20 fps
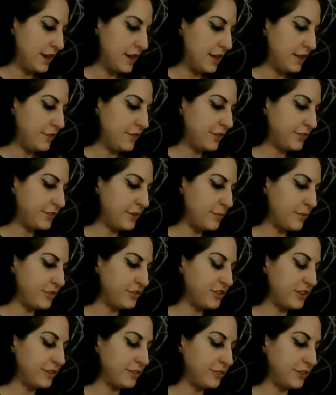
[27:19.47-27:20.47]
This image
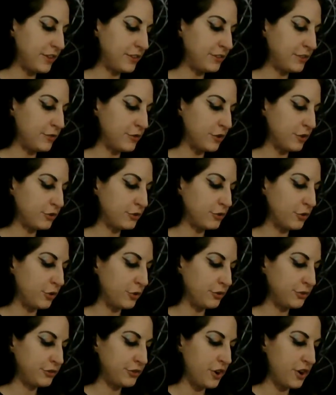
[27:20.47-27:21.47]
consists of your soul
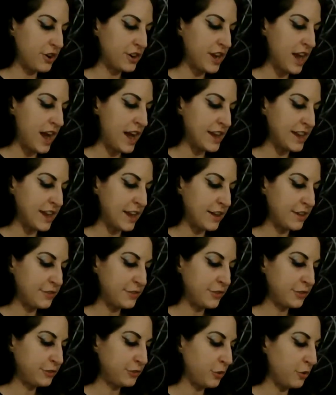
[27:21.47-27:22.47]
star, Gaia,
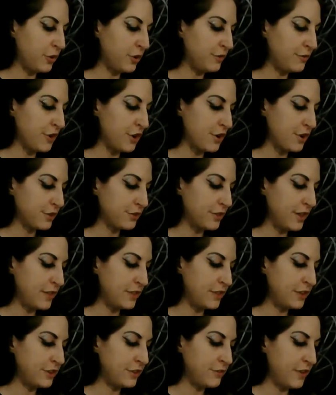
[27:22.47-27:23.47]
the soul of Earth, and
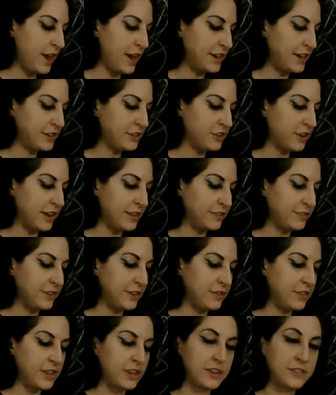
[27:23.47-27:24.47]
the divine cleansing
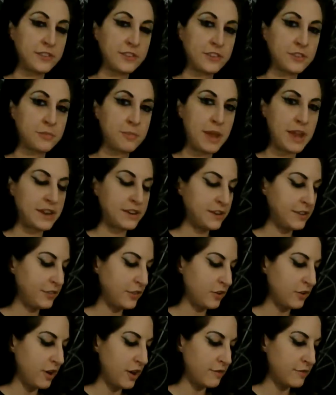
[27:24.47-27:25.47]
that is expanding the
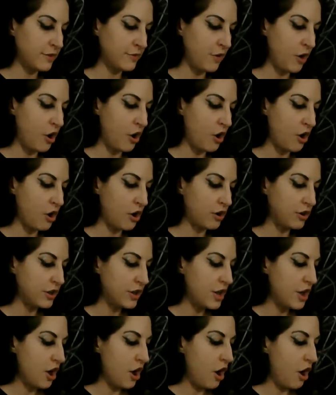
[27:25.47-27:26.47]
love of all.
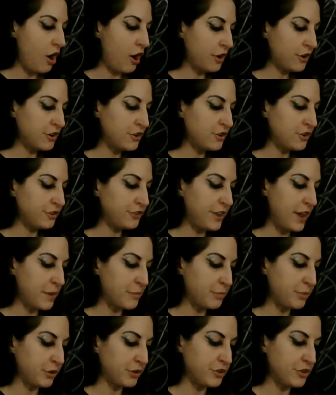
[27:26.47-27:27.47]
Honor your
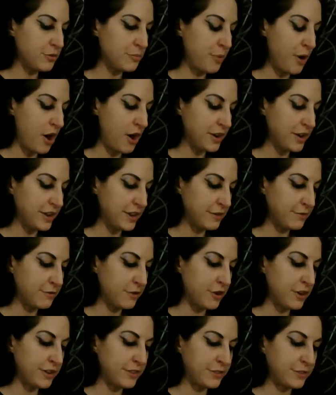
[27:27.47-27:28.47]
temple, your body, for
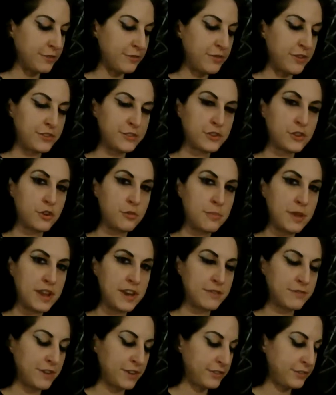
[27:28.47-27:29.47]
it is the physical
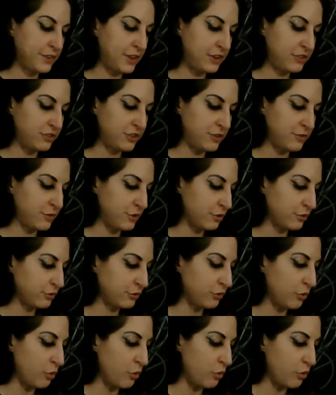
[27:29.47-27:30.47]
manifestation of your
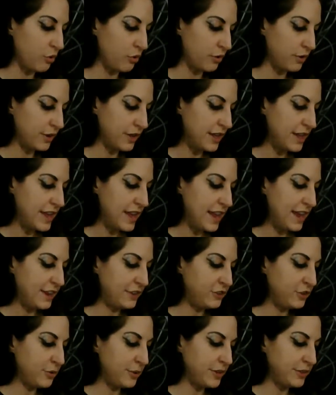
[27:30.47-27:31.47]
soul. In
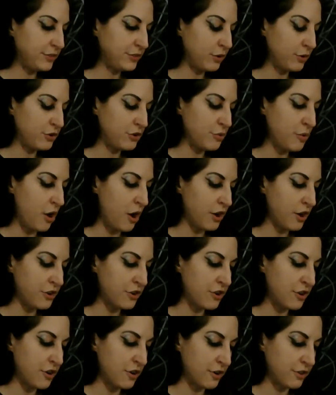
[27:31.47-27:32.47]
doing so, you honor
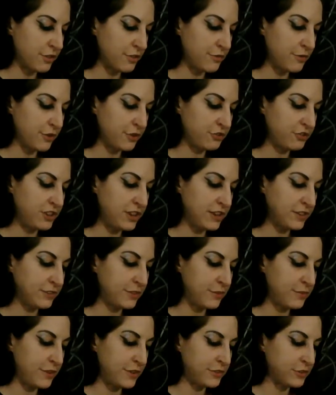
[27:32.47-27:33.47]
Earth, for she is the
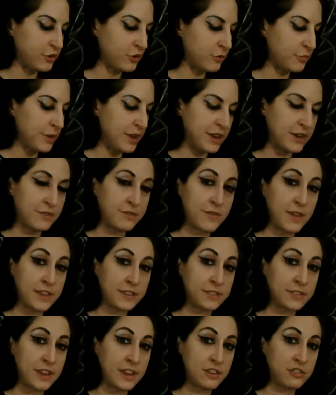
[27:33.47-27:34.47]
physical
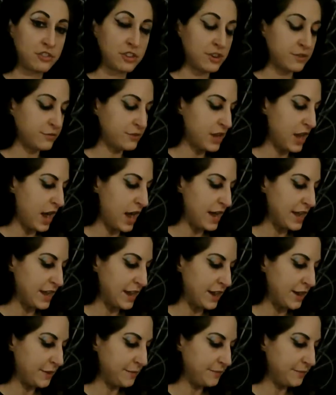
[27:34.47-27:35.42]
manifestation of Gaia.